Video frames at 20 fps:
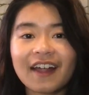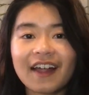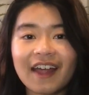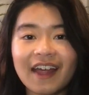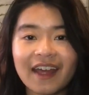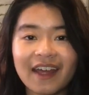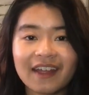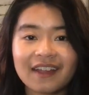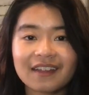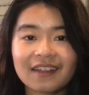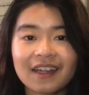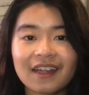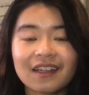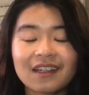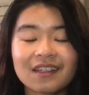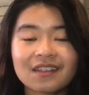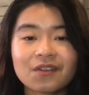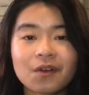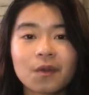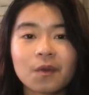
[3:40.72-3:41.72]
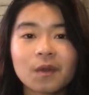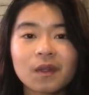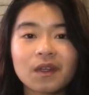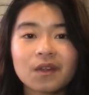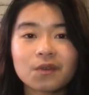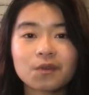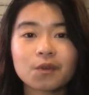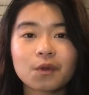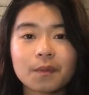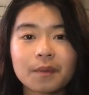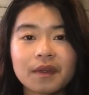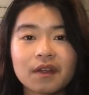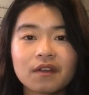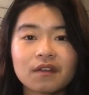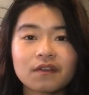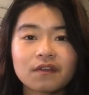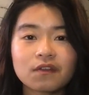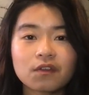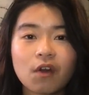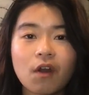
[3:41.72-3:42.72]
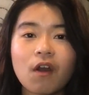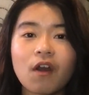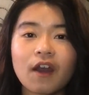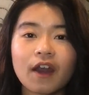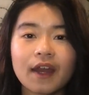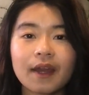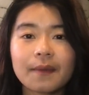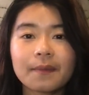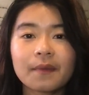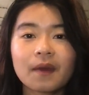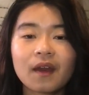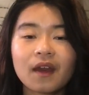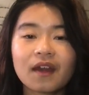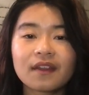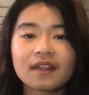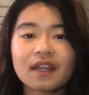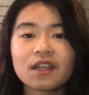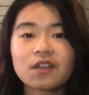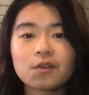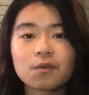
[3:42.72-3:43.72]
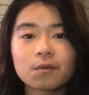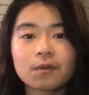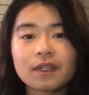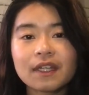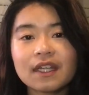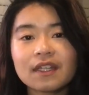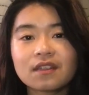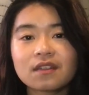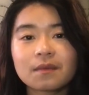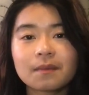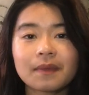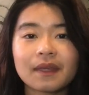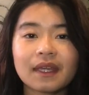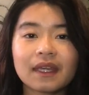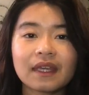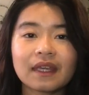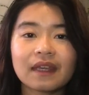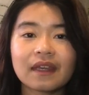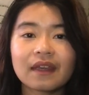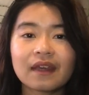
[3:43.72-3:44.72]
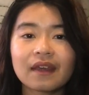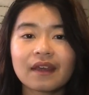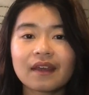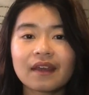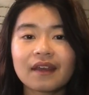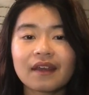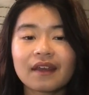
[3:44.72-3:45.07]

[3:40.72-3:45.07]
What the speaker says: And it is only a short period of time that you will need to be